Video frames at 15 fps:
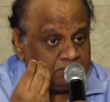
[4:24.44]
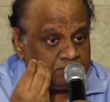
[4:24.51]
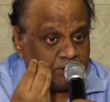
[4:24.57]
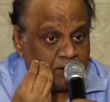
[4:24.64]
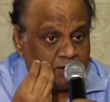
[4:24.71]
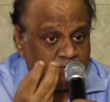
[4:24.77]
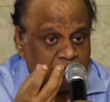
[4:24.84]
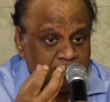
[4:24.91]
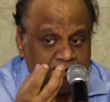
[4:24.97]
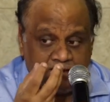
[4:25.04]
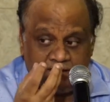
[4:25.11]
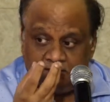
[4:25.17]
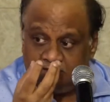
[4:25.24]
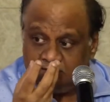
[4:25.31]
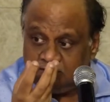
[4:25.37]

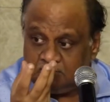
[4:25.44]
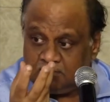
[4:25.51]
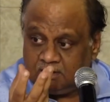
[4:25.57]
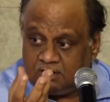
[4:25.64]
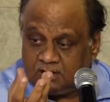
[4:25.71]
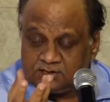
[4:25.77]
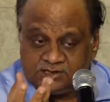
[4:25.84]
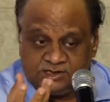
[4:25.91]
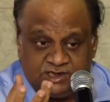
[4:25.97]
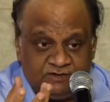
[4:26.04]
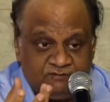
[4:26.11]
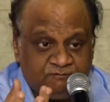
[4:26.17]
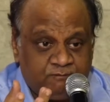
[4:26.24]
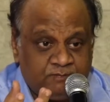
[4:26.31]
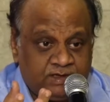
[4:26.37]
Probably a
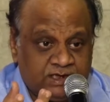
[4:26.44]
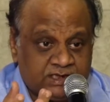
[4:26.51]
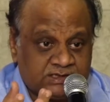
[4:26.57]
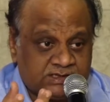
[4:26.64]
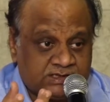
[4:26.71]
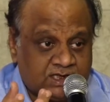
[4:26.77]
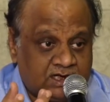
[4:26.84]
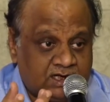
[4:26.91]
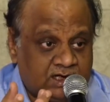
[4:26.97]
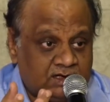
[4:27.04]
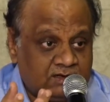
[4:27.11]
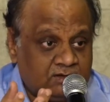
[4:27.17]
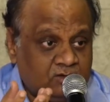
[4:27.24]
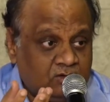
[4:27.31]
chief minister